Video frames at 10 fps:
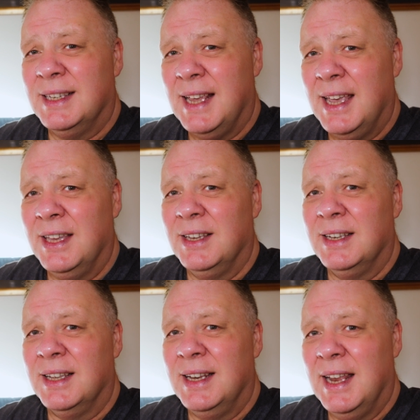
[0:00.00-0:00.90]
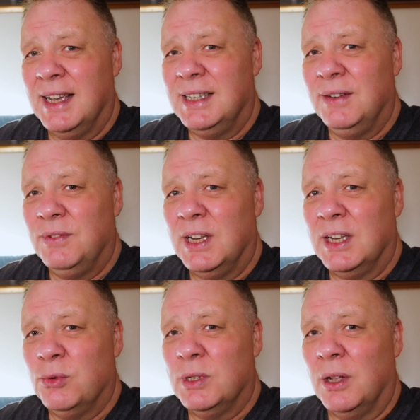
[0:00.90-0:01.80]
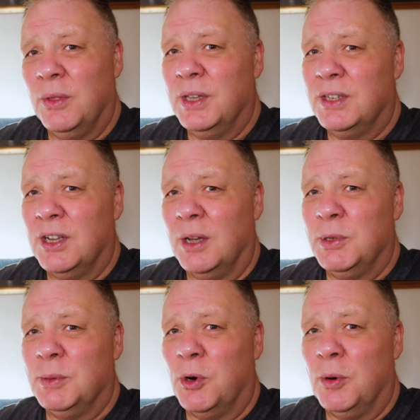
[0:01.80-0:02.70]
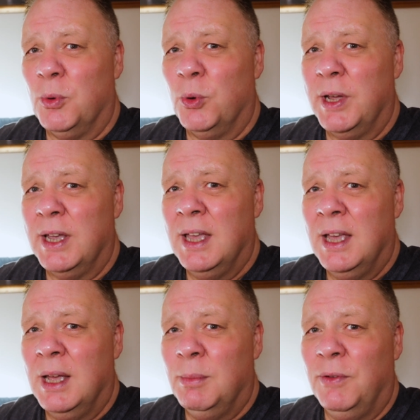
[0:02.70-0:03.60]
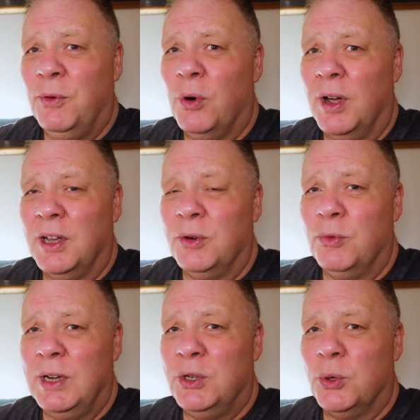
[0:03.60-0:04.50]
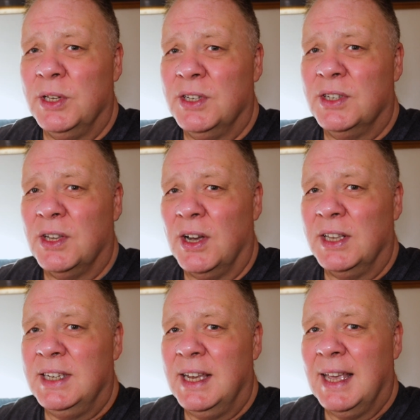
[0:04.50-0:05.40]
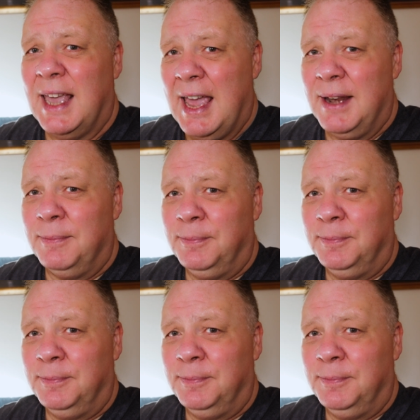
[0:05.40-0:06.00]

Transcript: second negative test result, this time tomorrow morning, before I can rejoin society again.